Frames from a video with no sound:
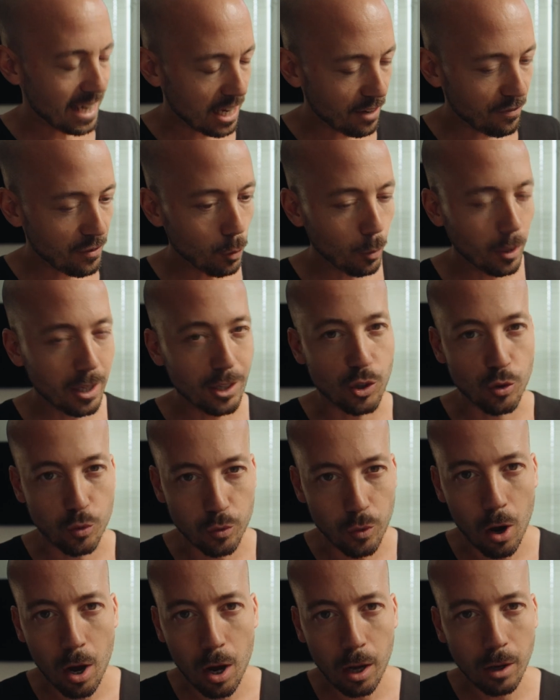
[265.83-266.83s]
If you want to
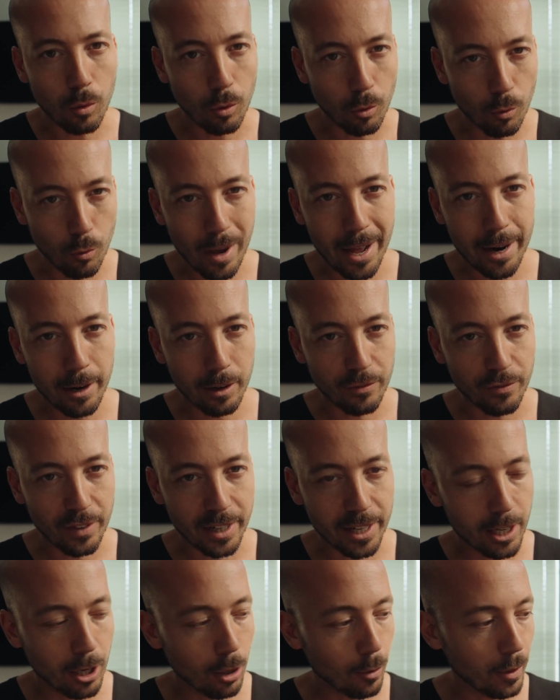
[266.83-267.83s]
draw or write on a
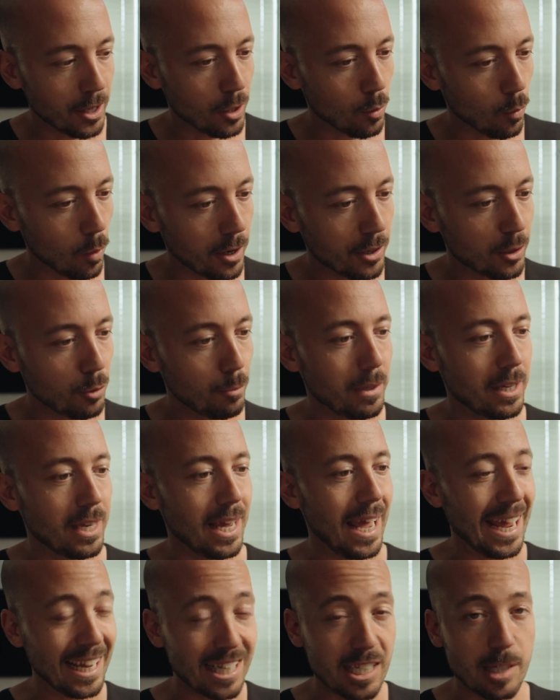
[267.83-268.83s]
video and you want it to
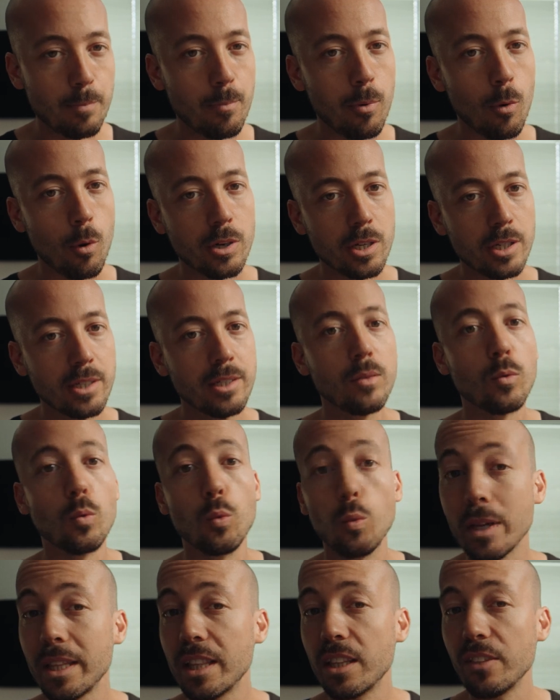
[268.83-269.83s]
be
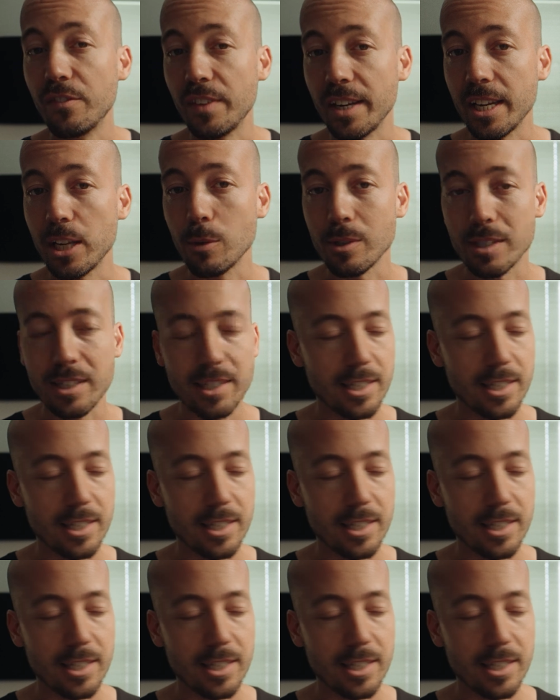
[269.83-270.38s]
exported with the video